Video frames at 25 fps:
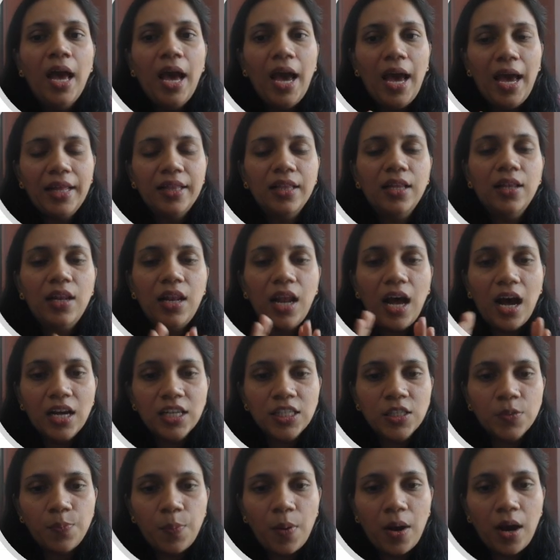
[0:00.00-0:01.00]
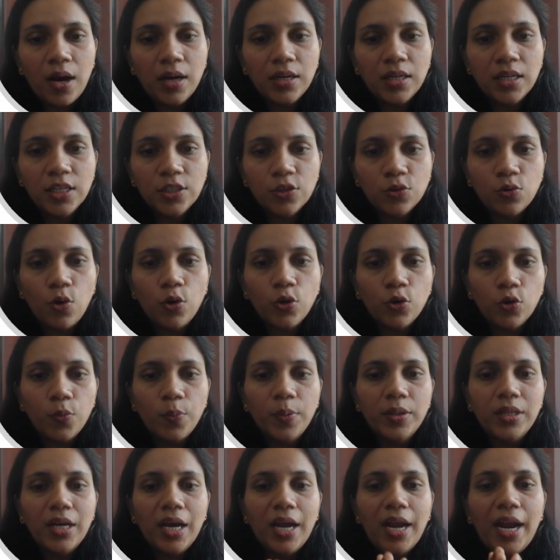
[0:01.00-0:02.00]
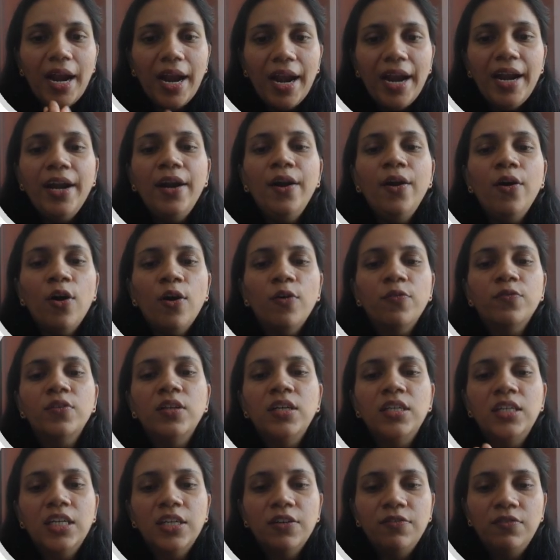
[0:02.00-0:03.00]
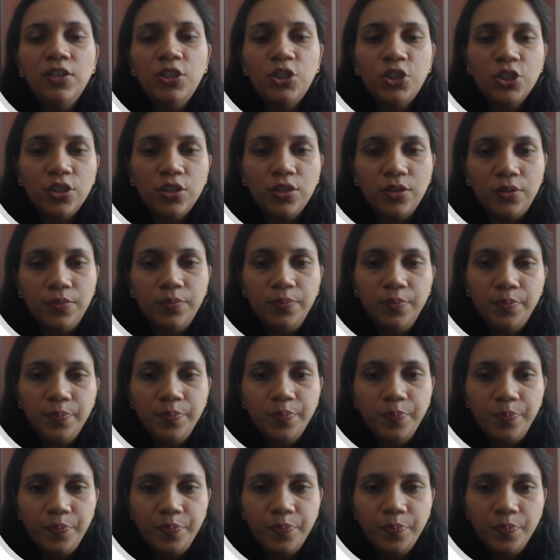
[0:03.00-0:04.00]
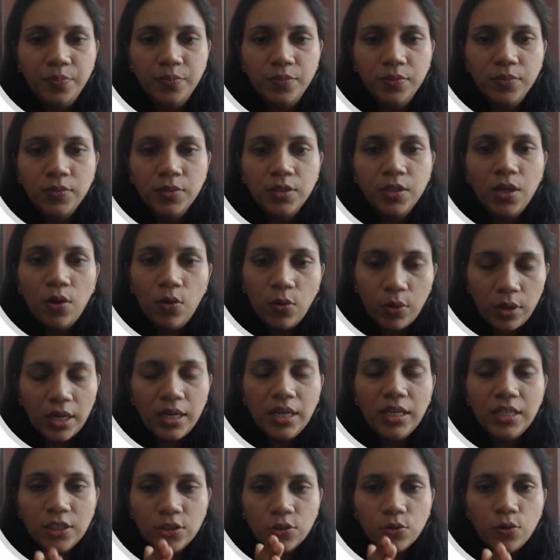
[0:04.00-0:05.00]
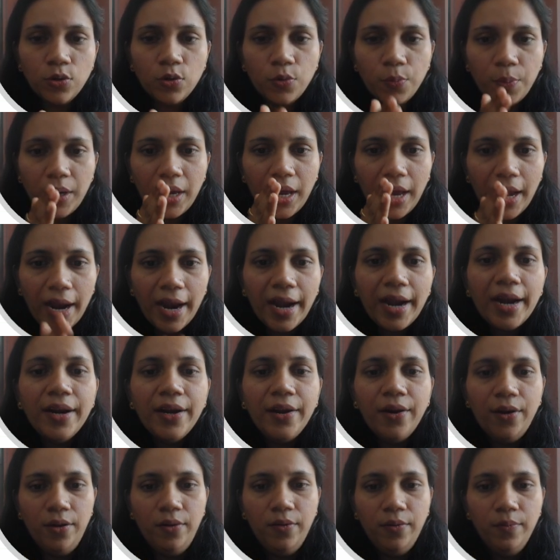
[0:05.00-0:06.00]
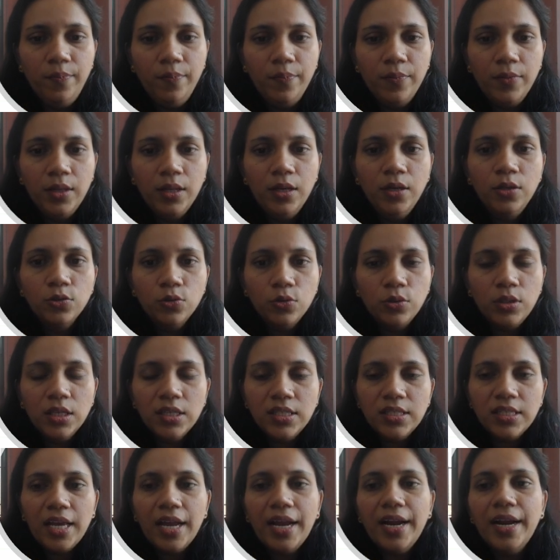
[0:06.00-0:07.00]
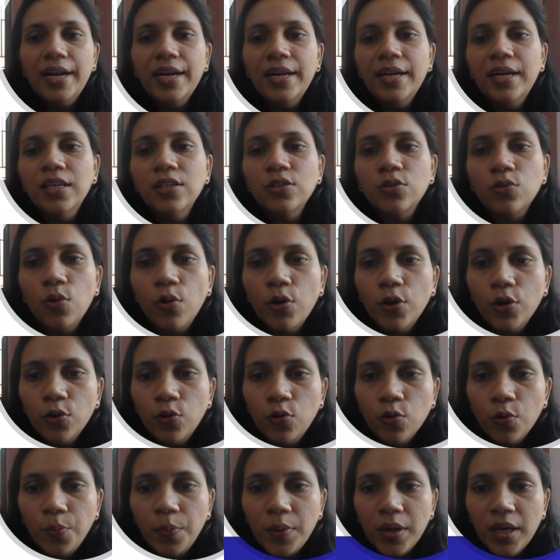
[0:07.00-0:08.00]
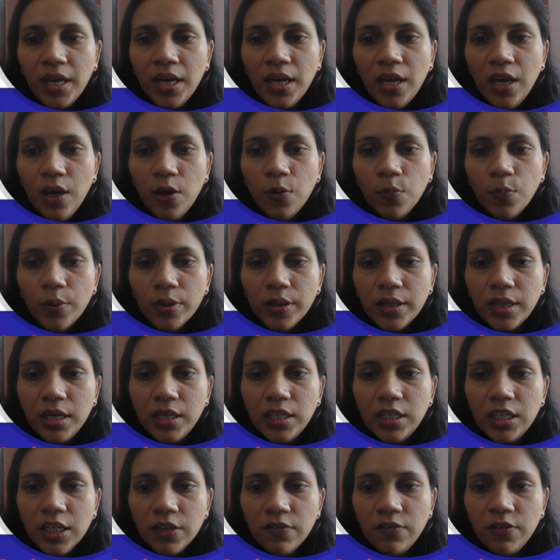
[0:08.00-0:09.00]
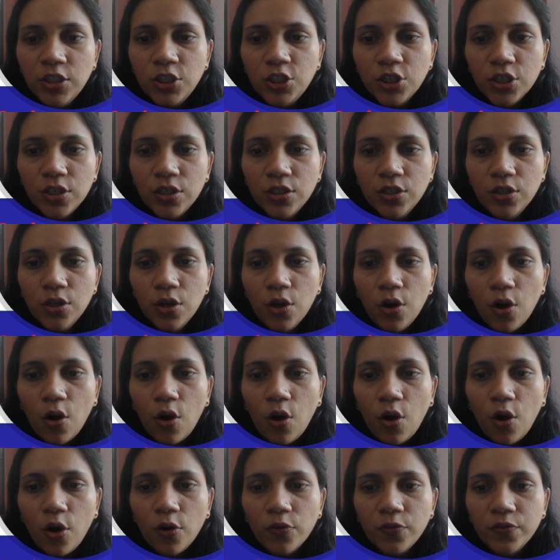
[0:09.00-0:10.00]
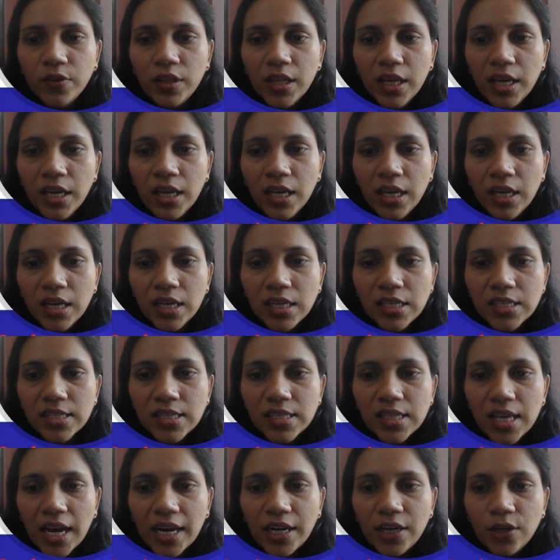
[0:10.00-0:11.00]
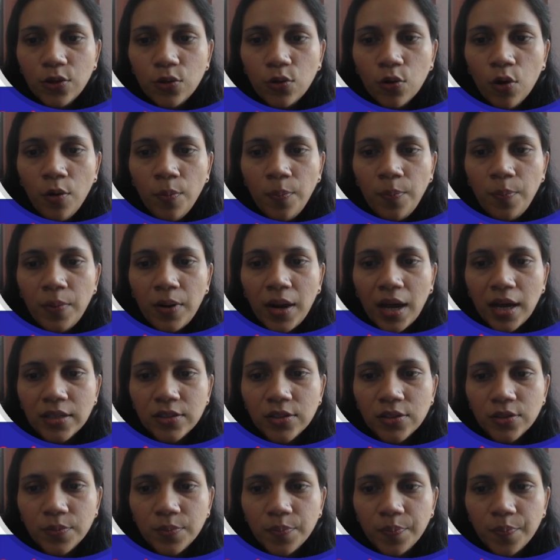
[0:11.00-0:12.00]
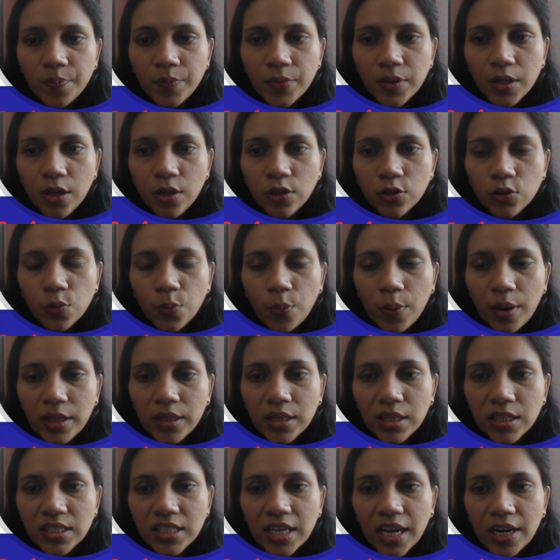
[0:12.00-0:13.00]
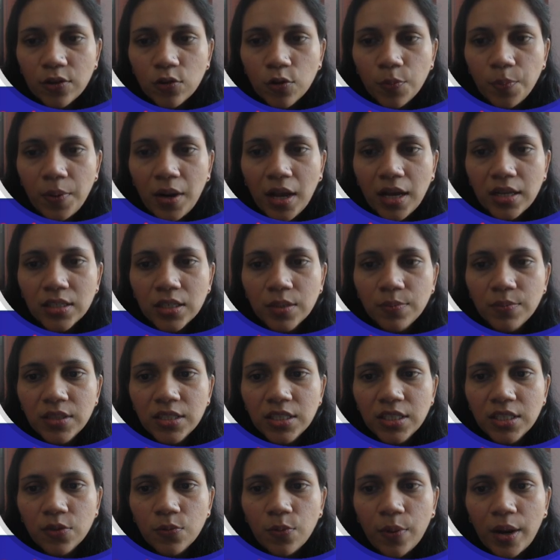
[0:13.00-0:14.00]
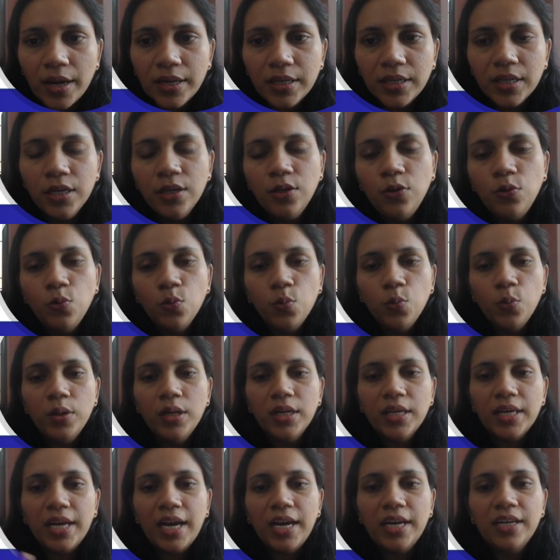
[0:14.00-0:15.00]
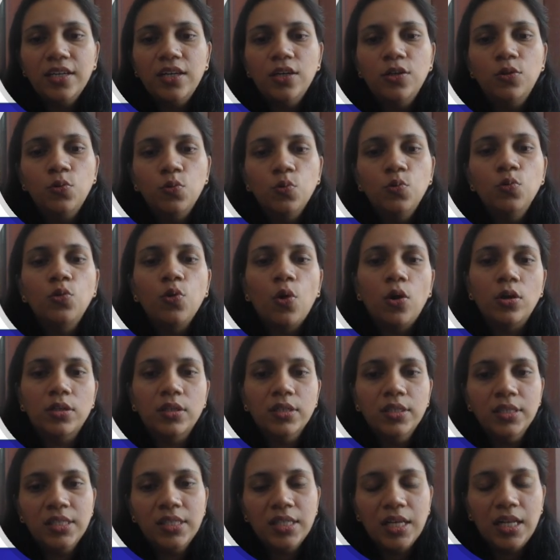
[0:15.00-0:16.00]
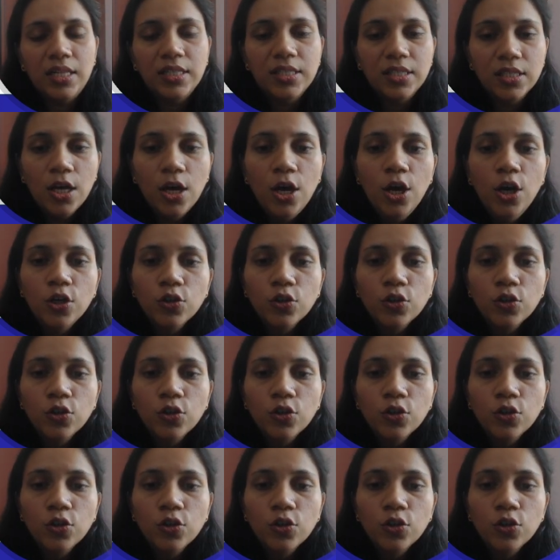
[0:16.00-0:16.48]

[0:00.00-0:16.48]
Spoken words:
And the last part is going to be the end of the division. Okay, it is going to be end. So this end is going to be with the division of the cytoplasm. So when the cytoplasm is divided, you will get the two daughter cells.